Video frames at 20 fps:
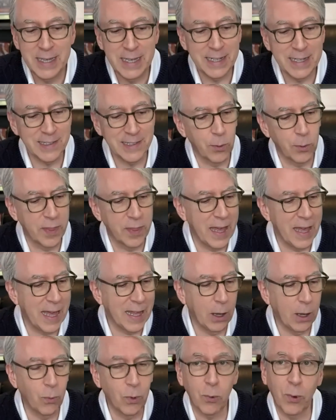And so, with that,
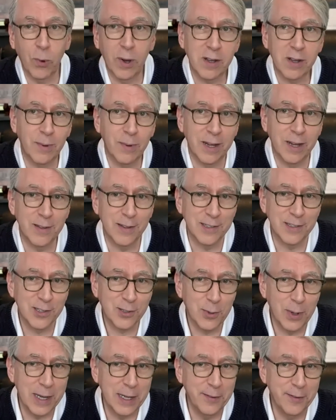I want to welcome onto the
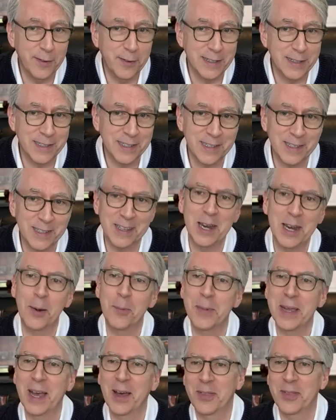screen, if you can still hear
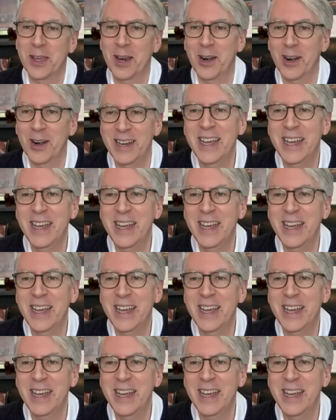me out there,